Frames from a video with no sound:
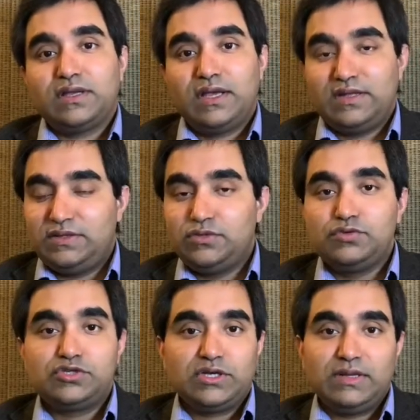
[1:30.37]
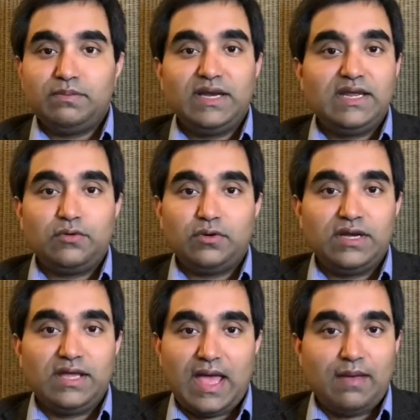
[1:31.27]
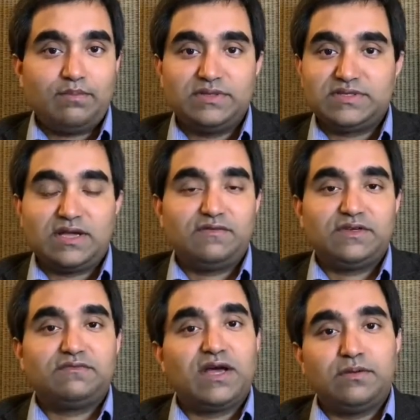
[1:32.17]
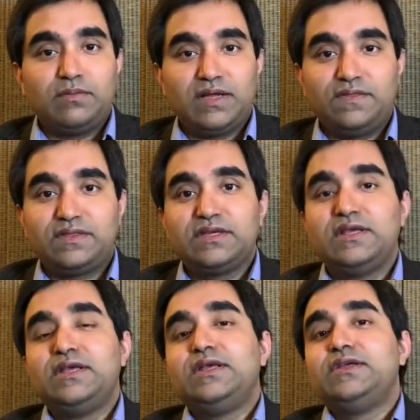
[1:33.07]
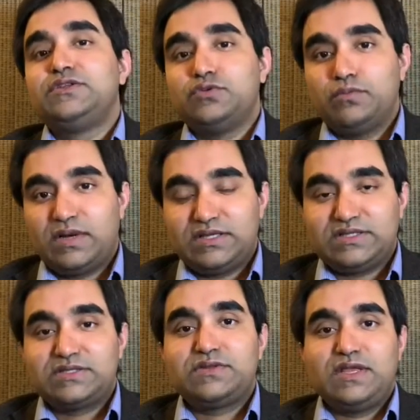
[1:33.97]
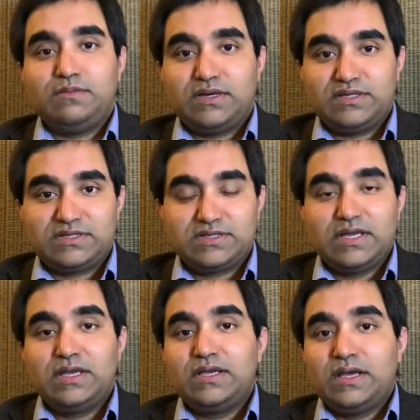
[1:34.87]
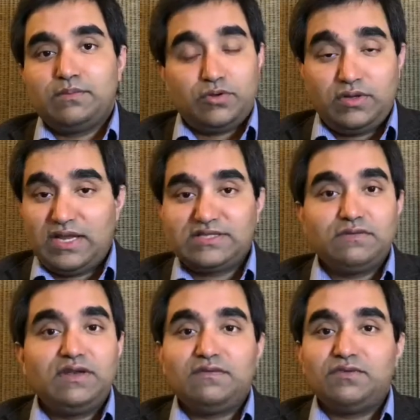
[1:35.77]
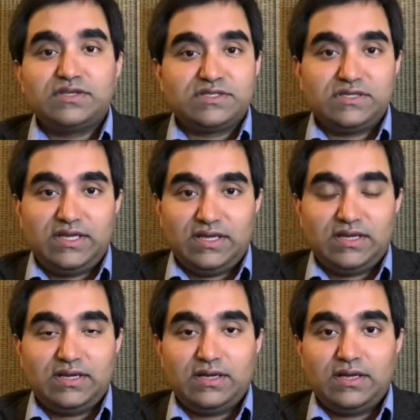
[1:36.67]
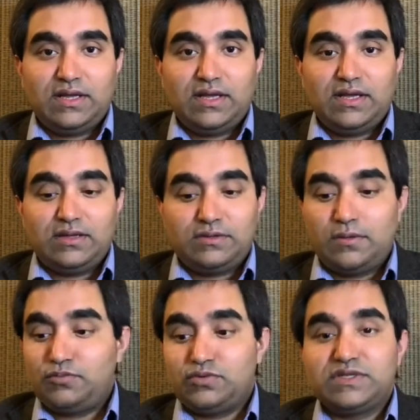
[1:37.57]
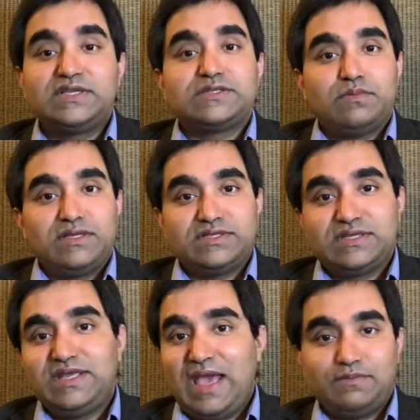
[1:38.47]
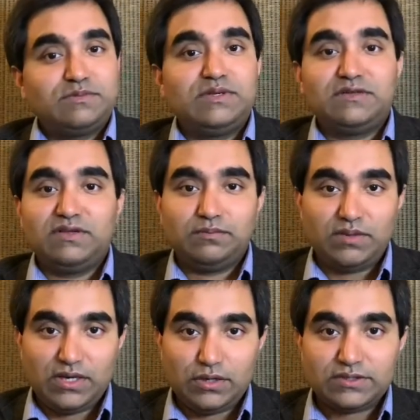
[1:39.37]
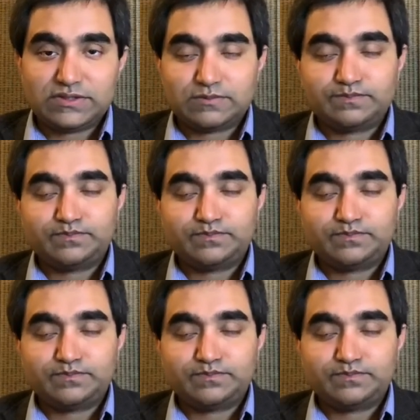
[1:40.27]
and usually bleeding only happens after 1 month, 2 months, 3 months, progressively worsening up to 6 months gaps between periods.